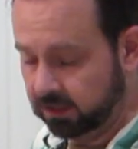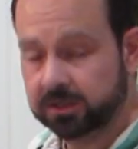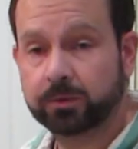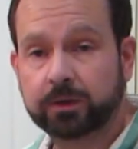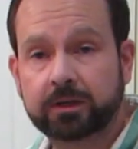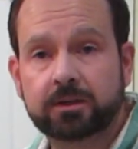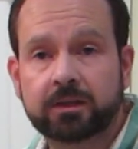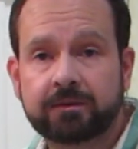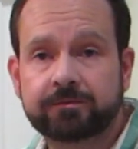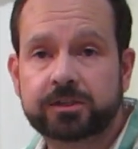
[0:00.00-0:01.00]
So do
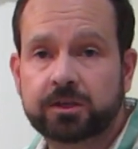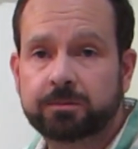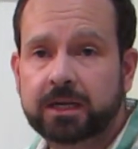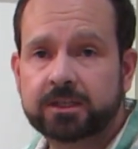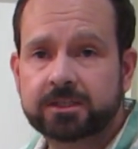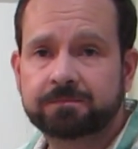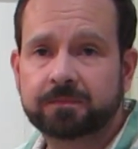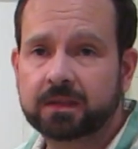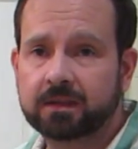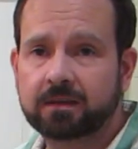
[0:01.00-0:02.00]
that for 2 minutes,
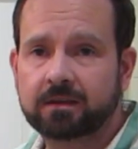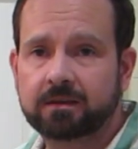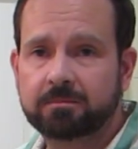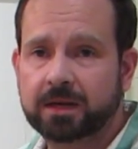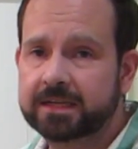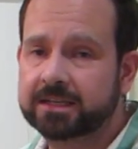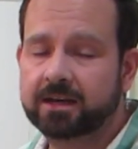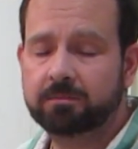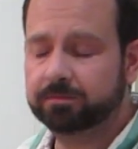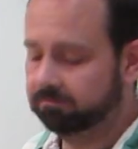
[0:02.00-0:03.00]
plate it
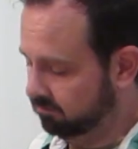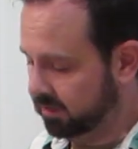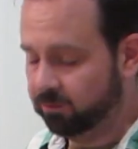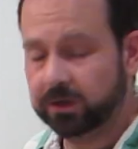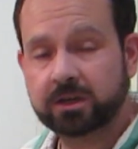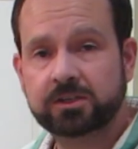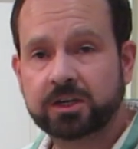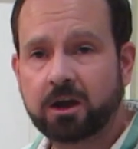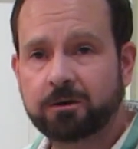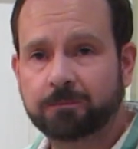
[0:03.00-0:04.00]
up, and we're good to
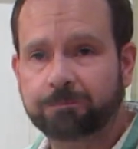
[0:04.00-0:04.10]
go.